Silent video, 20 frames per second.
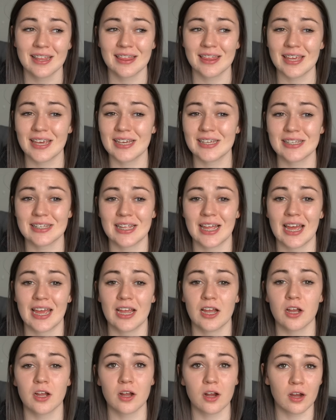Things
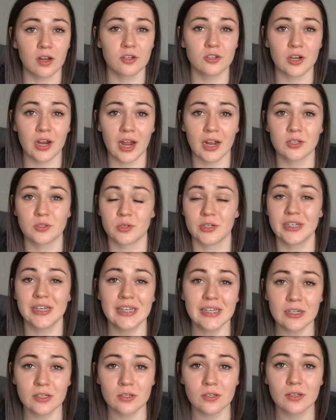like contracts or
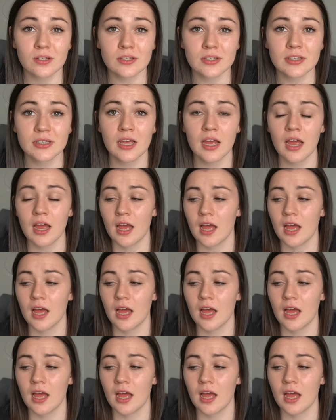deals,